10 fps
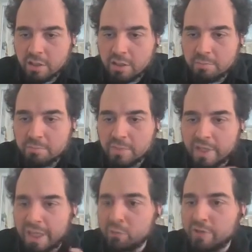I'm
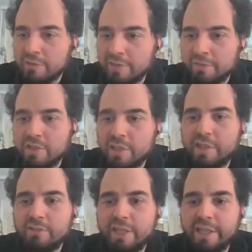not aware if
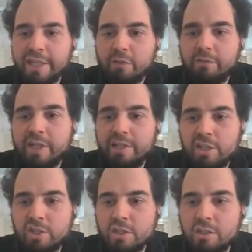Silk has any kind of
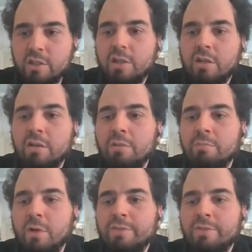validation
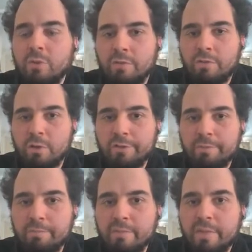of the workflows.